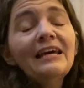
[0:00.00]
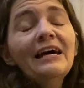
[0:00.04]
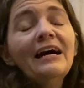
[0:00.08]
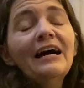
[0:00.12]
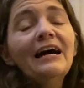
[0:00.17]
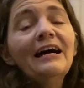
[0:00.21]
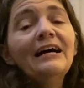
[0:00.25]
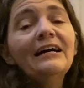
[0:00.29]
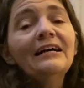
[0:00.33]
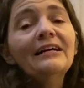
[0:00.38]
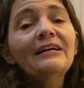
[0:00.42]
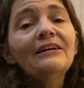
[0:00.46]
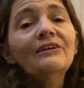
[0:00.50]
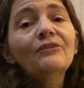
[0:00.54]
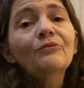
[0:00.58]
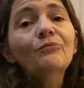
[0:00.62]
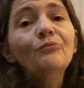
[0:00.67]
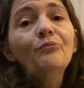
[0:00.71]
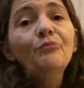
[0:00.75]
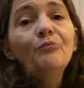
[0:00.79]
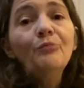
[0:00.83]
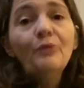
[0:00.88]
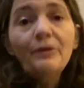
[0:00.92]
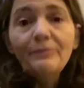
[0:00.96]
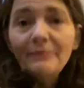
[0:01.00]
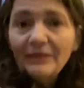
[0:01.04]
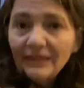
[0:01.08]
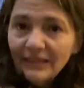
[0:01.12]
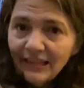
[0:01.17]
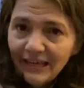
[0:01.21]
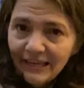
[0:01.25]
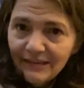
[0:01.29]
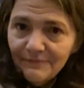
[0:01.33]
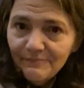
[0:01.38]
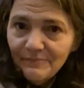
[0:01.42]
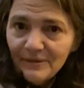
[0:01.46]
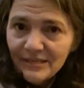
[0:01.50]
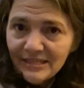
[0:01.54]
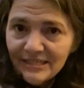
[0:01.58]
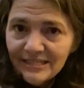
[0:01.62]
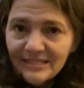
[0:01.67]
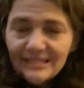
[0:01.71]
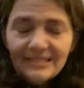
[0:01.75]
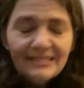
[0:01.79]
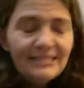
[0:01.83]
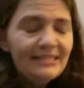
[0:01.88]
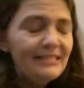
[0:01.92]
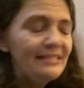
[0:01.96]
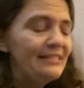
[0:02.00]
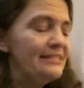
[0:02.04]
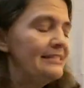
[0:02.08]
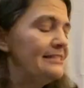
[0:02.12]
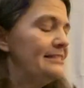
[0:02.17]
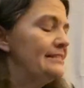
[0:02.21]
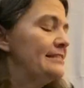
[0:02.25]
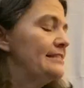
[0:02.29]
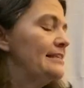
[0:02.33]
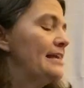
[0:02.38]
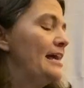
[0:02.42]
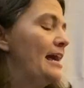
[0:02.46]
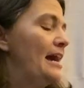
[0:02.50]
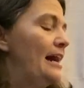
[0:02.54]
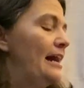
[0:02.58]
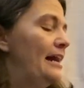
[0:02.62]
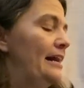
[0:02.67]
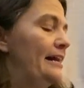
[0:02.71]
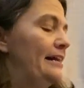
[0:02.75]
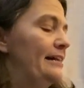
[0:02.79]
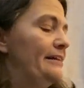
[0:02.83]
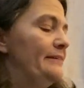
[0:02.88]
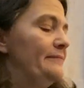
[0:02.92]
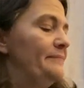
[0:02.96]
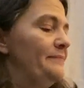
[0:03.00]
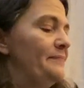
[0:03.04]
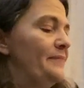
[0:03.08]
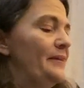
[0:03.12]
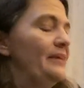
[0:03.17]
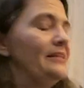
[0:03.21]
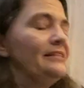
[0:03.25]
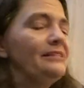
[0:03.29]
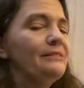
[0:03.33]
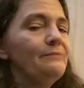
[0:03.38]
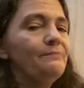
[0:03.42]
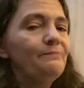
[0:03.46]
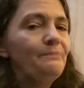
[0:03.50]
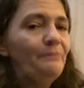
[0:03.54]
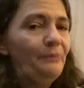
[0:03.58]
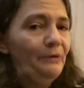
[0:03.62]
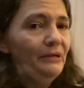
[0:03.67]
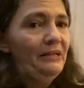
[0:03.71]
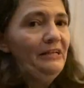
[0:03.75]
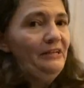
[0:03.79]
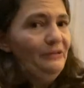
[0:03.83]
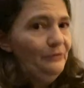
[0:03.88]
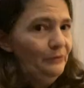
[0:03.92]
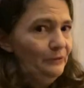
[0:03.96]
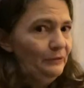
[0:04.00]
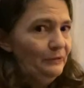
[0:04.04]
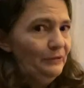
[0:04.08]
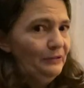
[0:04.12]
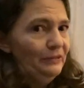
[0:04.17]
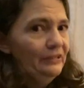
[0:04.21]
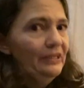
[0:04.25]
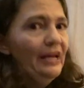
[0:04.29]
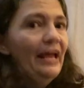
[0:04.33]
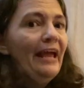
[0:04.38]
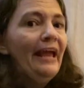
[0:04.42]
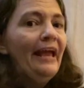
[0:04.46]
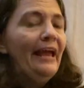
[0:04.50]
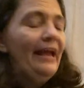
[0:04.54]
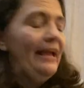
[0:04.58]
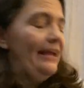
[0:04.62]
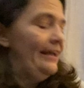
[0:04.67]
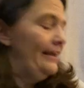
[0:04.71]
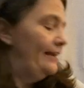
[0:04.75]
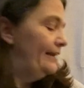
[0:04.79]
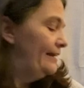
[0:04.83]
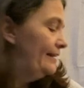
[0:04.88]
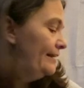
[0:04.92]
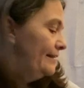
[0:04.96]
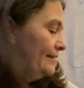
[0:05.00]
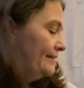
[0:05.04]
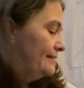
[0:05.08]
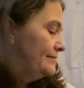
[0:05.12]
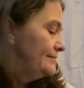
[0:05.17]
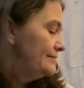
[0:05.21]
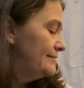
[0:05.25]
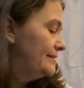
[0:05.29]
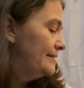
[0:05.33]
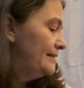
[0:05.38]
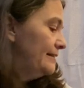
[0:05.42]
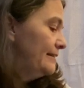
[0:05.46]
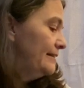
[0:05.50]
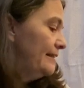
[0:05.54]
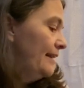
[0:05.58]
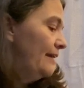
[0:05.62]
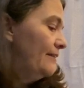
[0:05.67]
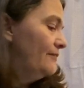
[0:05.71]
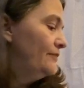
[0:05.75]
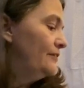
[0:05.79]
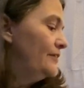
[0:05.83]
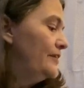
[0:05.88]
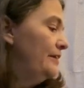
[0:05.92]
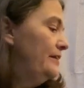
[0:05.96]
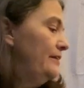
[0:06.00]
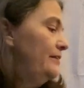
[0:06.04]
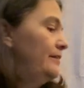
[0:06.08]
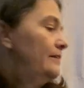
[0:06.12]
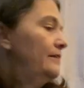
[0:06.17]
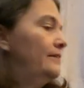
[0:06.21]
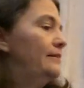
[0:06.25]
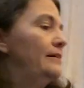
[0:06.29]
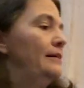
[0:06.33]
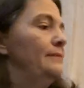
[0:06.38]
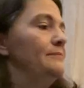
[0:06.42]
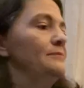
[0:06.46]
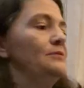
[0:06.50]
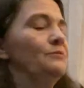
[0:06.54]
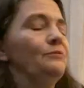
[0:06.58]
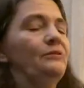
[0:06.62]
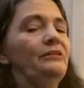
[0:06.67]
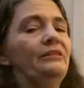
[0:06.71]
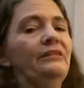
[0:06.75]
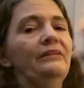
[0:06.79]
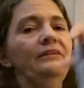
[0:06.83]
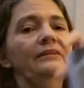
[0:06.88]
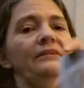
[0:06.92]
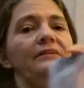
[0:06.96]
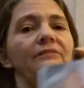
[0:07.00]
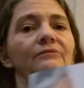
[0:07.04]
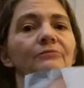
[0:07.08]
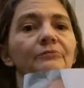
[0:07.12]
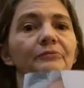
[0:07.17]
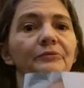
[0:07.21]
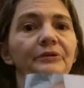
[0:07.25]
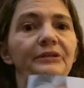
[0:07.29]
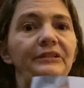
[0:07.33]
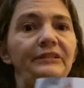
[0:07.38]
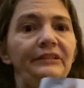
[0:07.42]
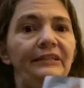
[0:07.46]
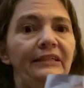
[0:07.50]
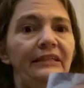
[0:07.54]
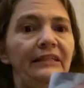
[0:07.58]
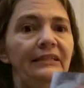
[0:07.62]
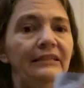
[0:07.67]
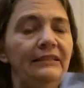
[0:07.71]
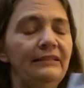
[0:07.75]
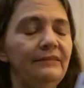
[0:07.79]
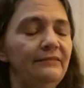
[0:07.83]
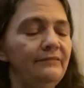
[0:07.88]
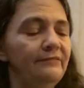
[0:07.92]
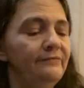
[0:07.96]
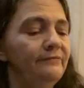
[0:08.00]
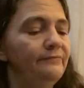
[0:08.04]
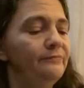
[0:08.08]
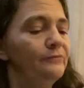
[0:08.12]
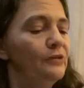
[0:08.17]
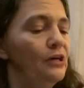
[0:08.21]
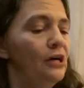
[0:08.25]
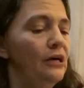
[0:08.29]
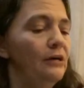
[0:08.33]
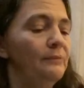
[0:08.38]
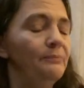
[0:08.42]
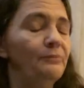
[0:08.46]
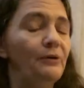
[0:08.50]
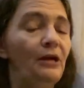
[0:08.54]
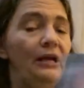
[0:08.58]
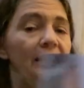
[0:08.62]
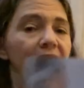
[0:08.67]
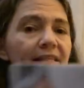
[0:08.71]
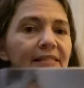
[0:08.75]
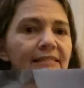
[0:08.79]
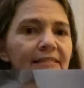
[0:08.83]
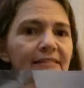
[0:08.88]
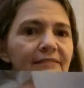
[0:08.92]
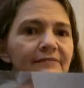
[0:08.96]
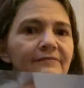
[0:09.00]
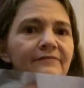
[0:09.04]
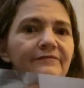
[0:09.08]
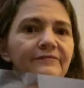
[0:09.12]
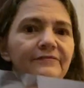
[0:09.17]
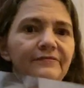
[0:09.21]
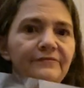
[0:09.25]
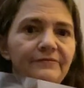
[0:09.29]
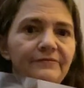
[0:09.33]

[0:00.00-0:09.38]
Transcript: women-led businesses. It's pretty cool. And it comes with a really comprehensive